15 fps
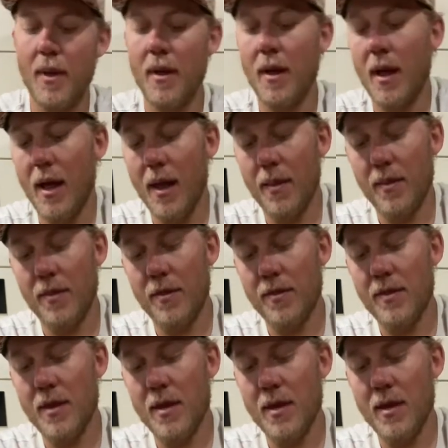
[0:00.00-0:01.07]
And
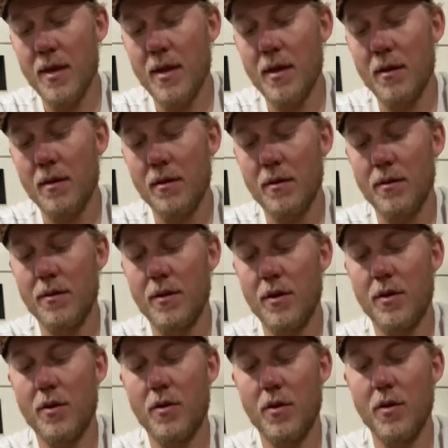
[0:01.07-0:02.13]
the
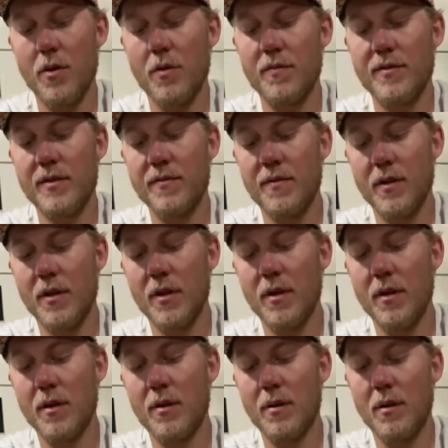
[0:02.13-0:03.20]
grooves
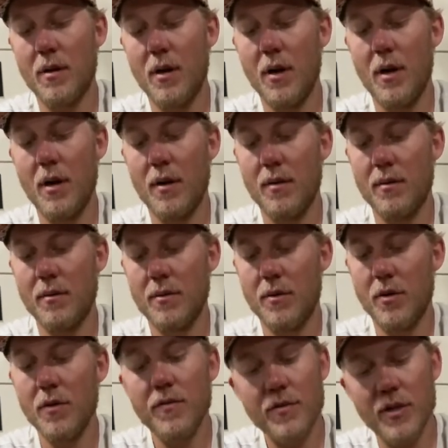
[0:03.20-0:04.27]
for
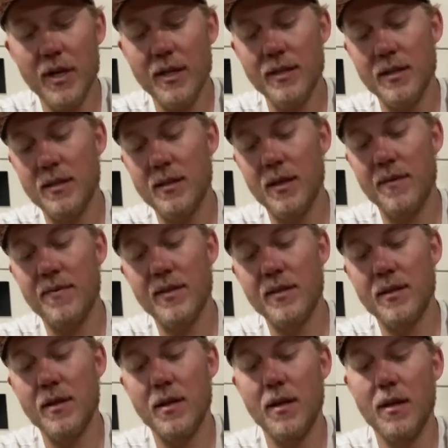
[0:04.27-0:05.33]
groove tricks and stuff is
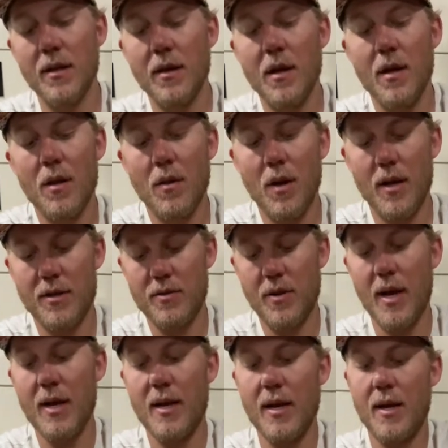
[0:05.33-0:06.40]
good. Locks
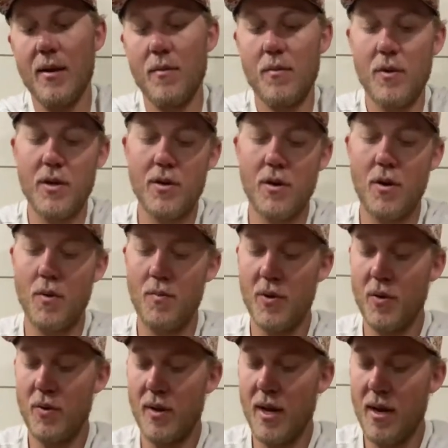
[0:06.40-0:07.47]
right in when you go
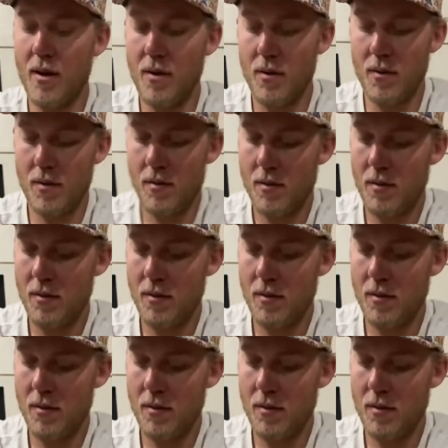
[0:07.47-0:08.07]
boot down